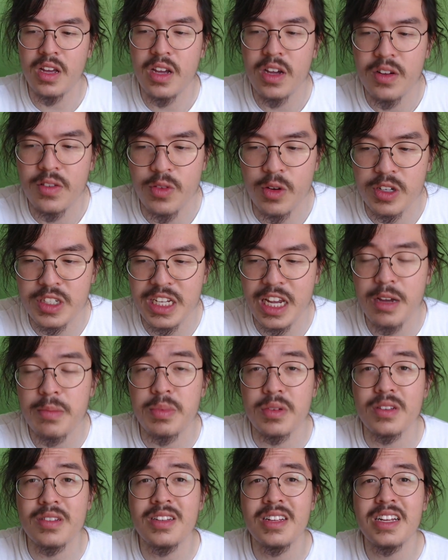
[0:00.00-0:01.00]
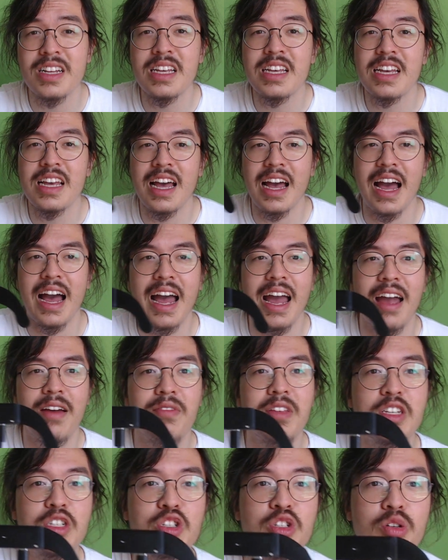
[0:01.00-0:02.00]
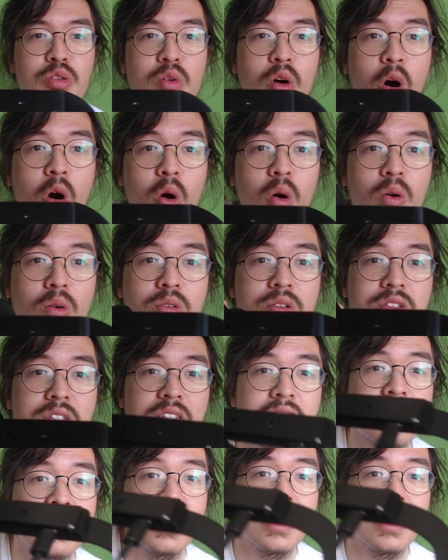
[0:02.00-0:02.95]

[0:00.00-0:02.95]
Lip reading: For example, I have these two holes.